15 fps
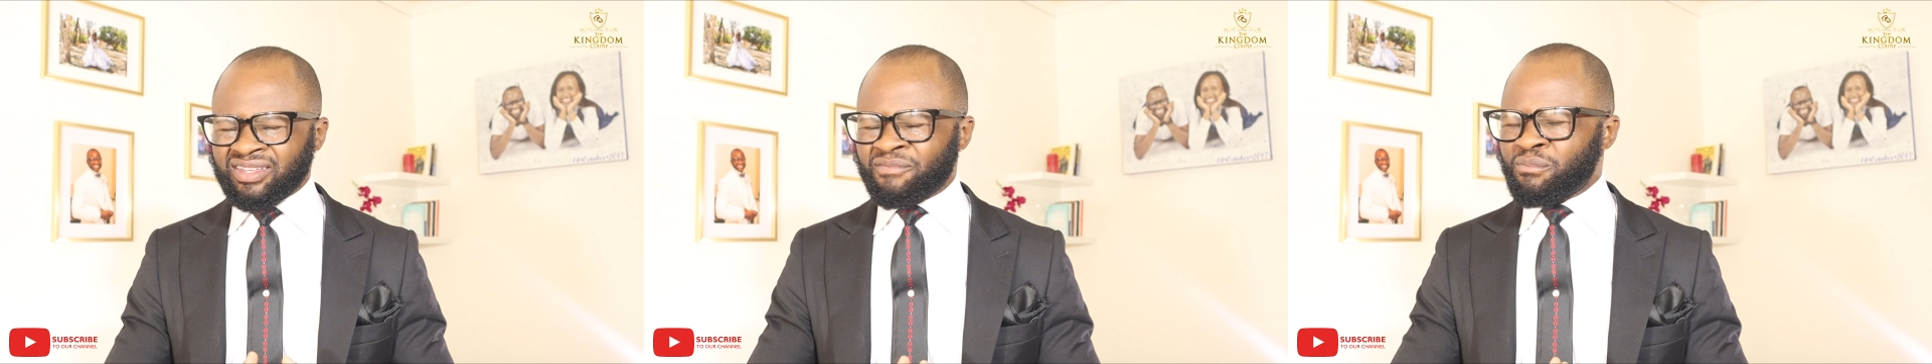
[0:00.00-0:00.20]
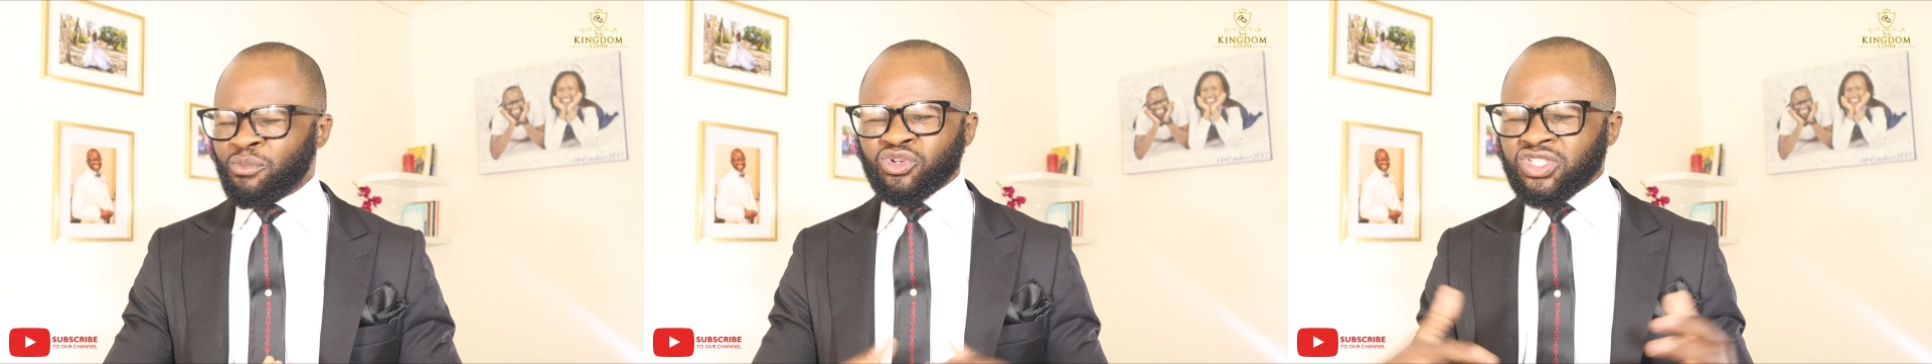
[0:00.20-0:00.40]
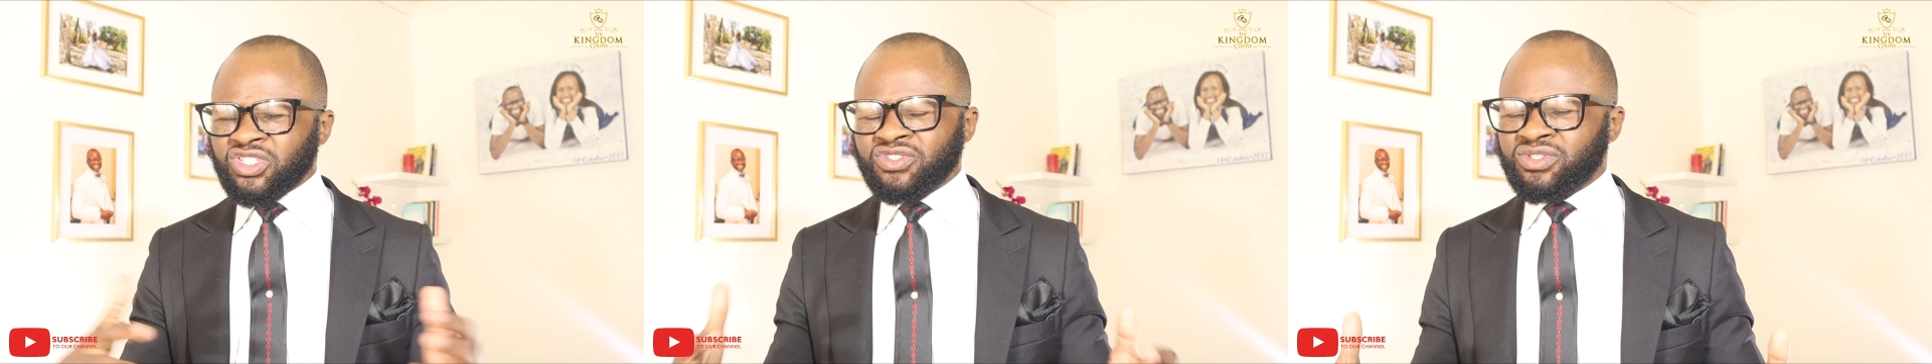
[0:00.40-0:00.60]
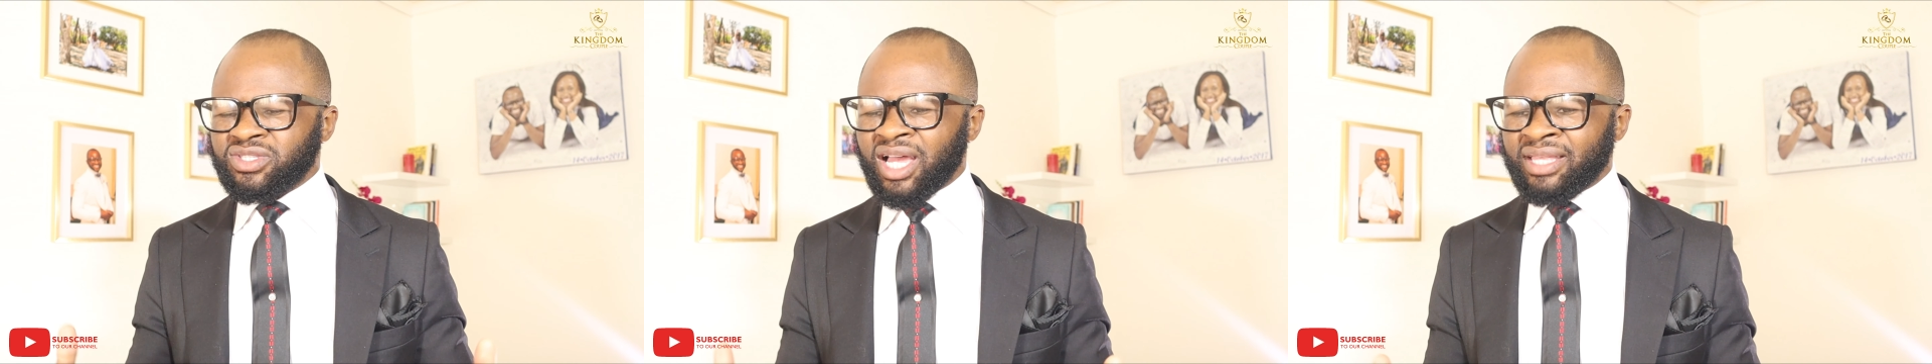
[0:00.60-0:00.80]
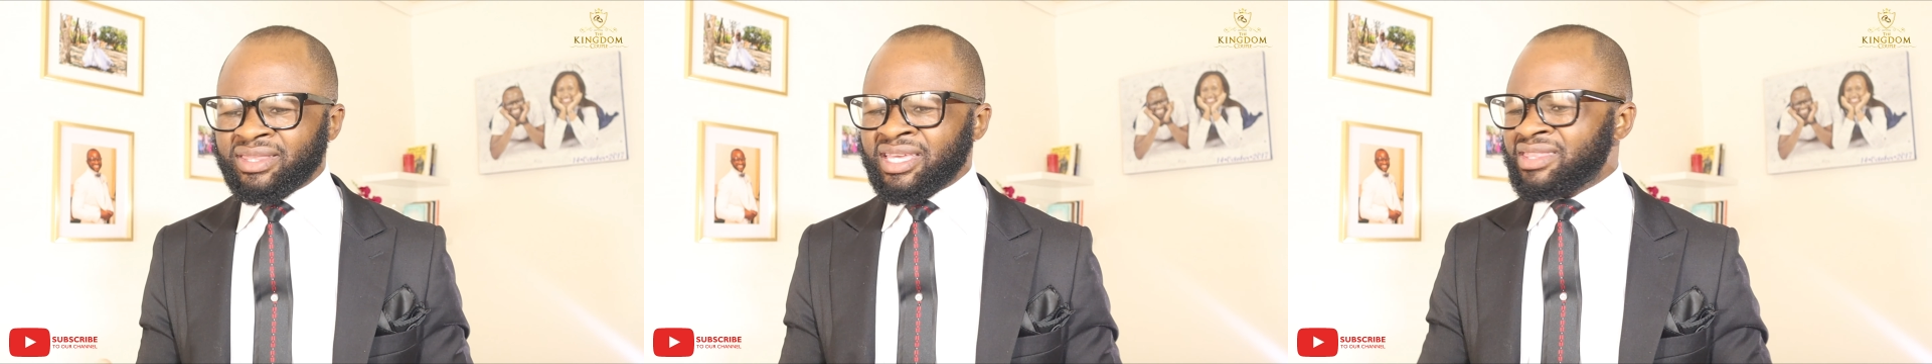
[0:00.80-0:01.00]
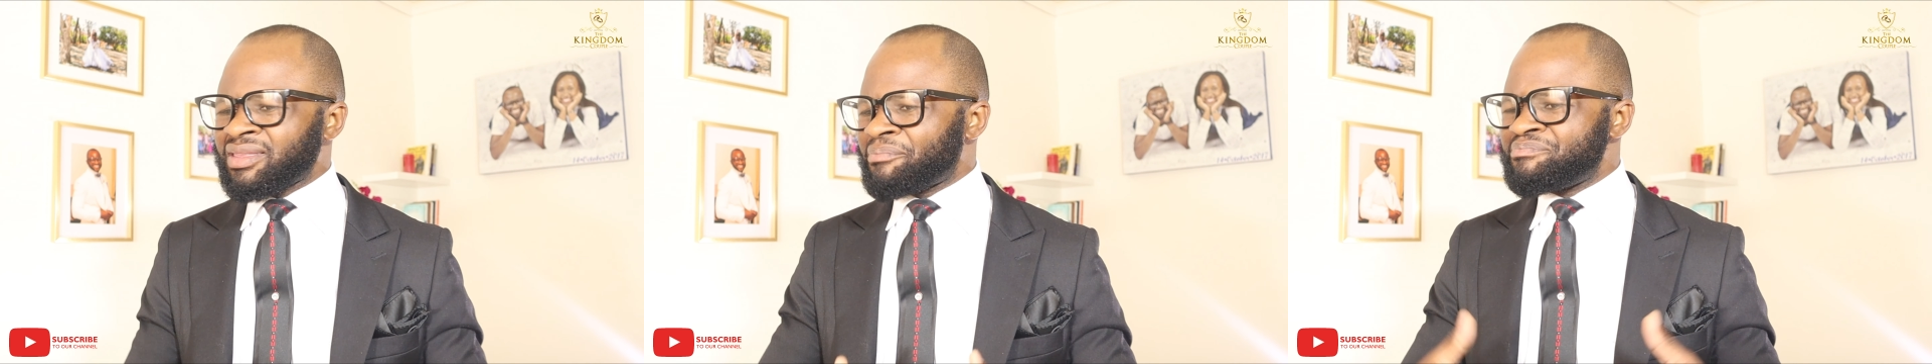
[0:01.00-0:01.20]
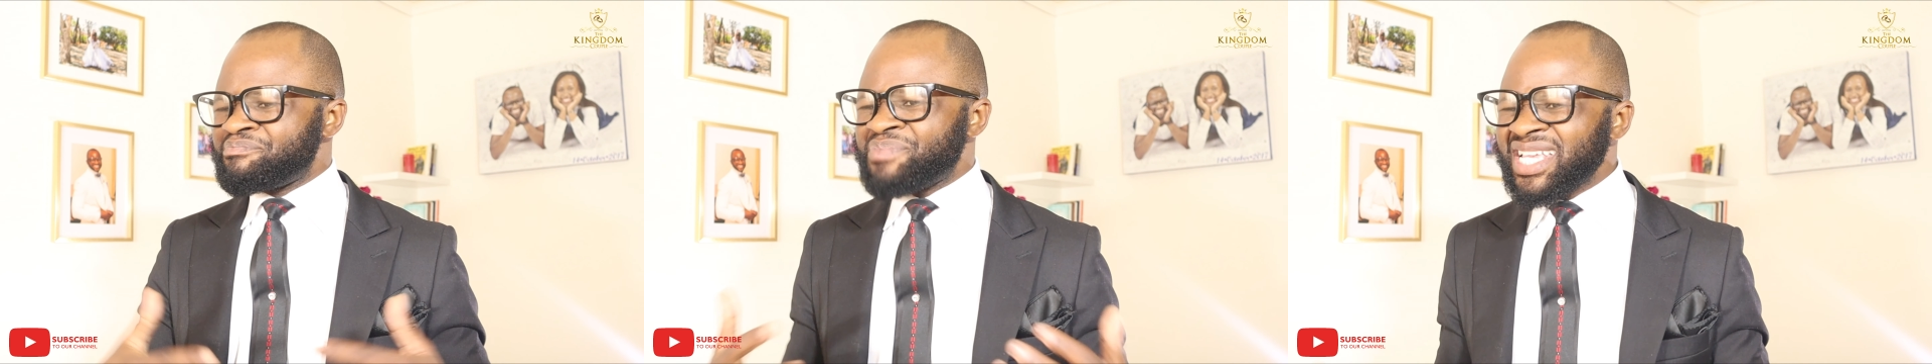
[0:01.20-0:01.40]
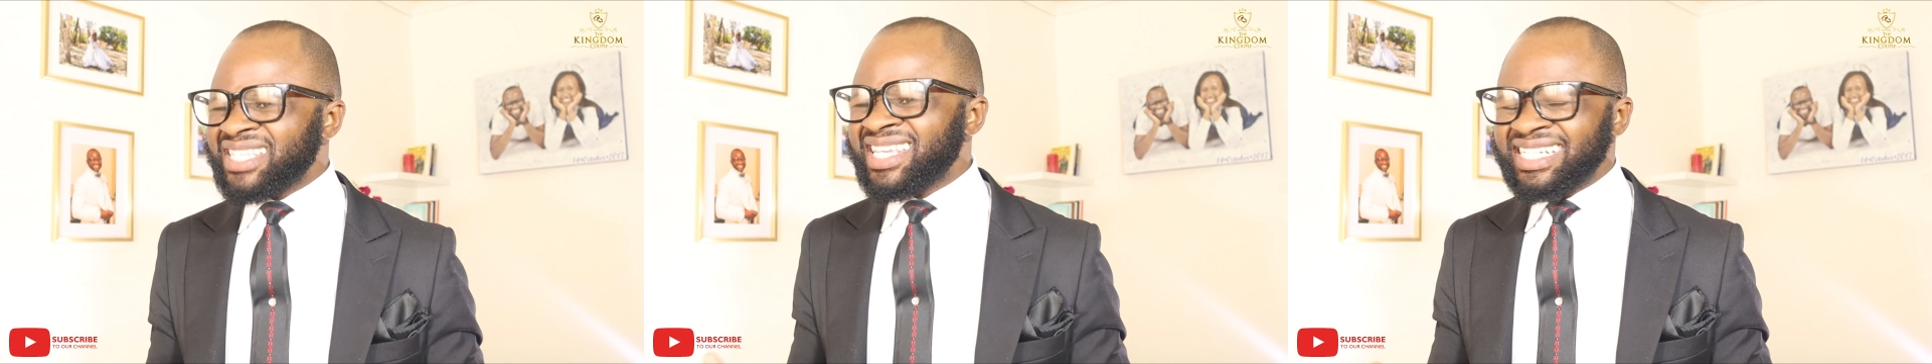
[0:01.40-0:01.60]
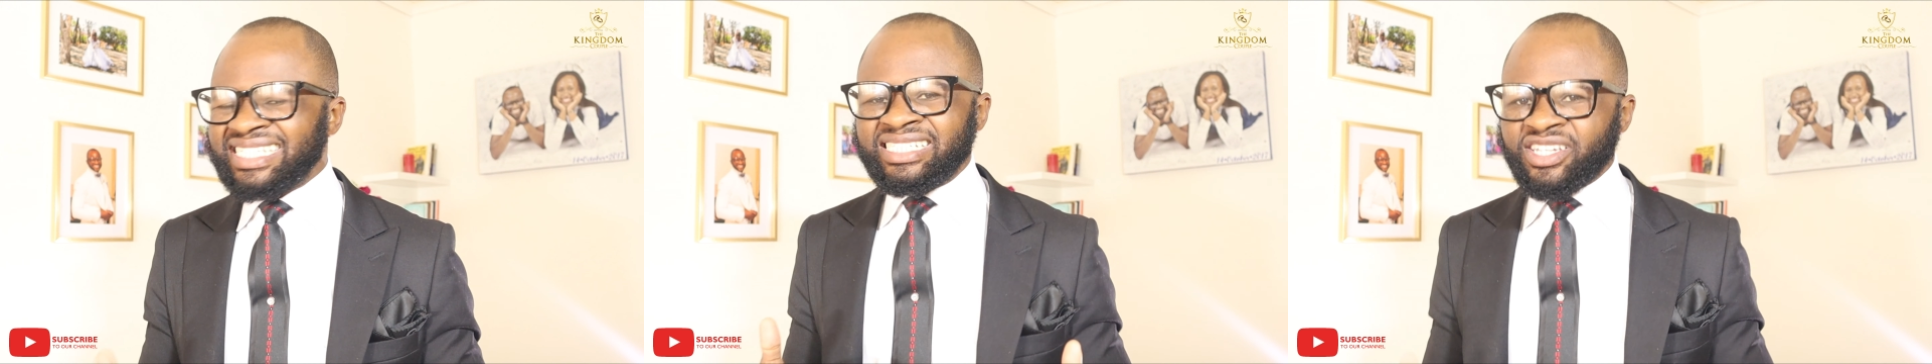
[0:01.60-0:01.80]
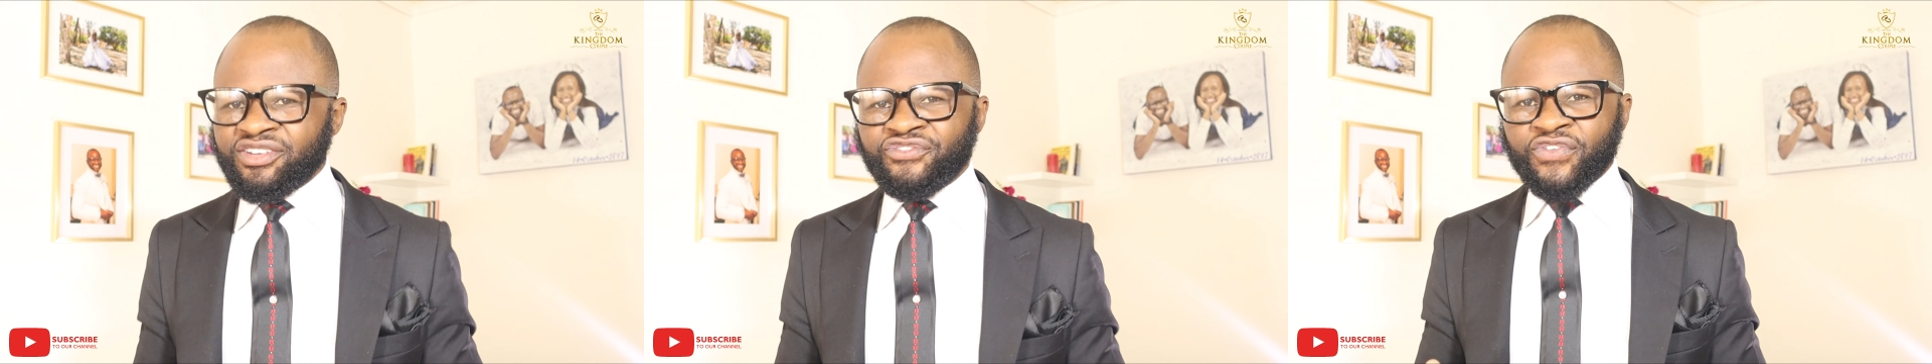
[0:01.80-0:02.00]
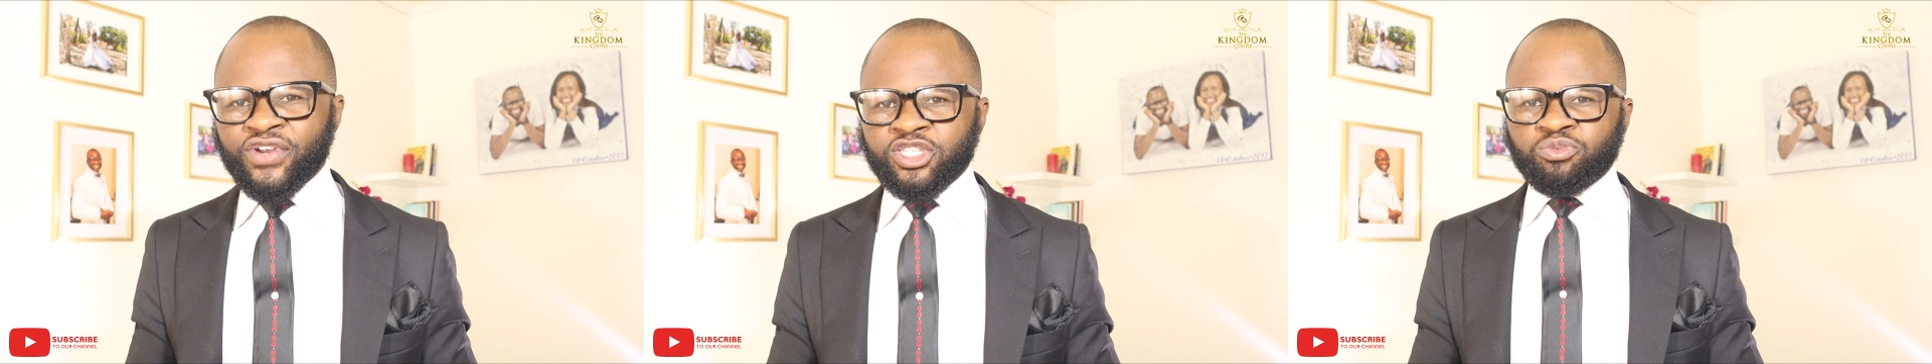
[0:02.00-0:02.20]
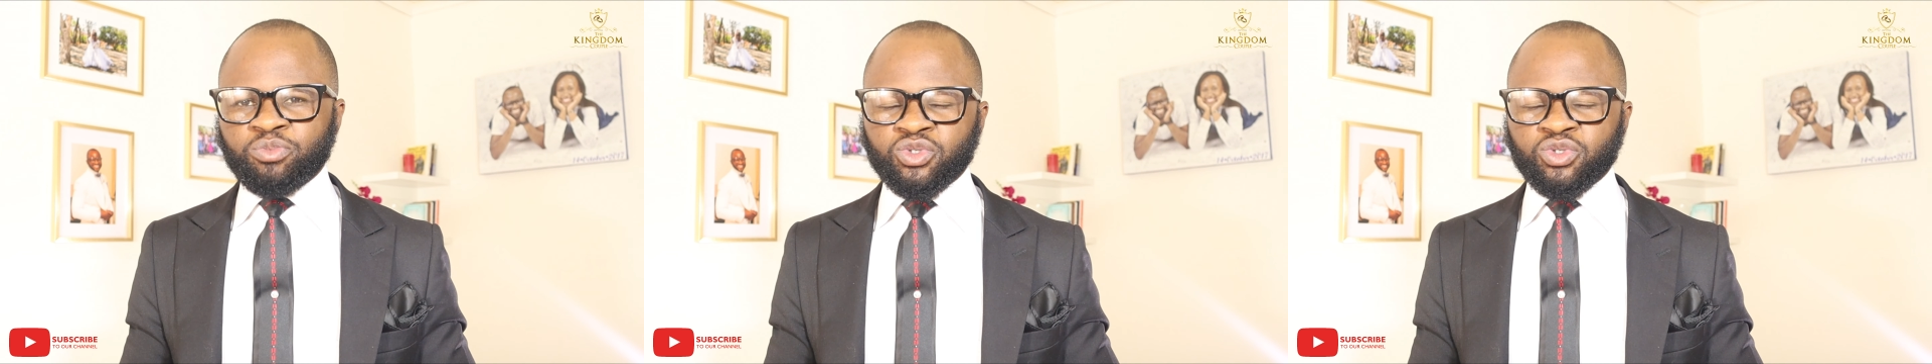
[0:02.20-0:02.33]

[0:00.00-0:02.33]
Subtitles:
most, I think the basic difference